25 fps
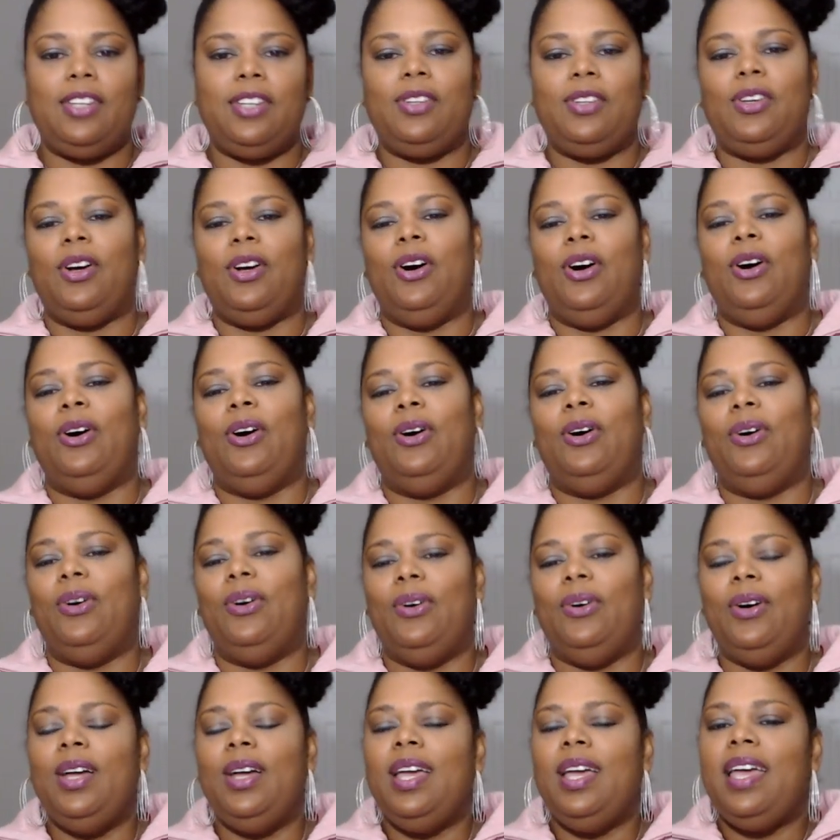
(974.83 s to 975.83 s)
you
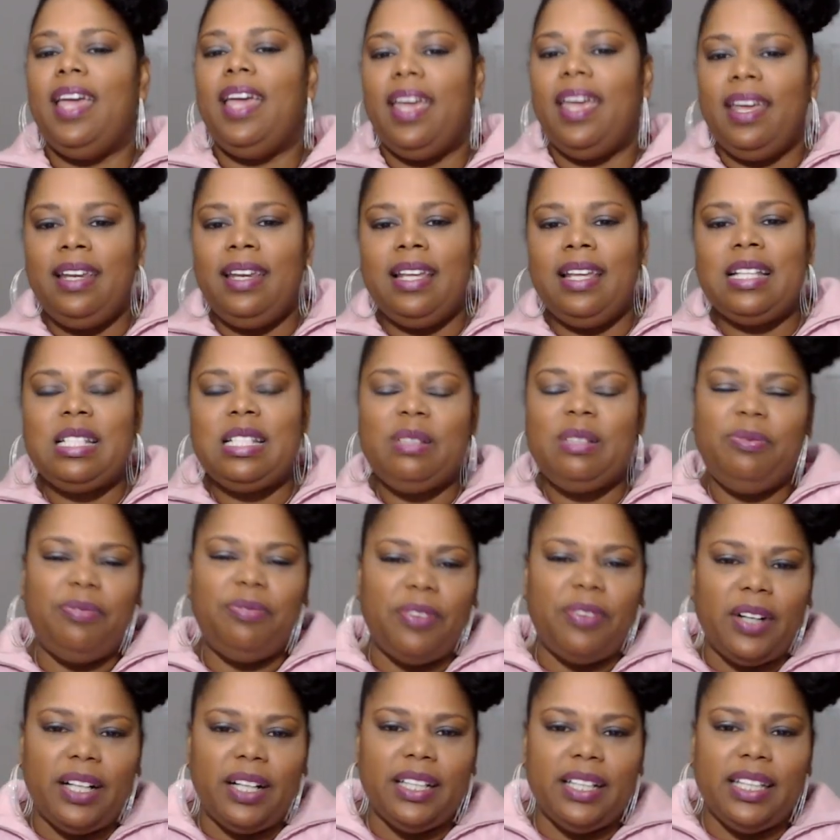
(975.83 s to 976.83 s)
know, and it's
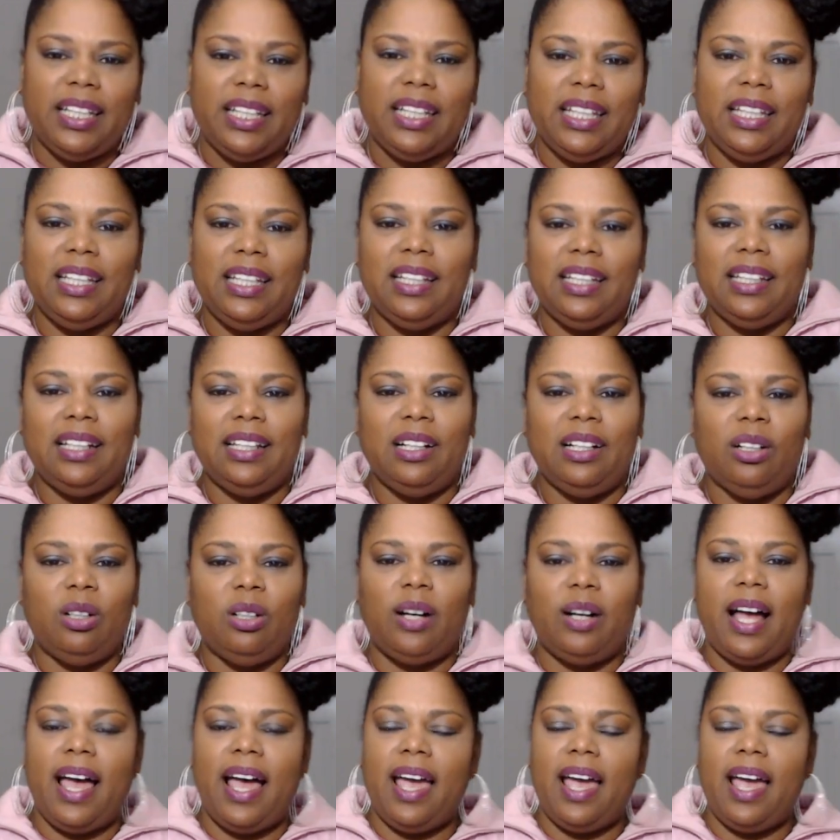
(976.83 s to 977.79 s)
funny, you know,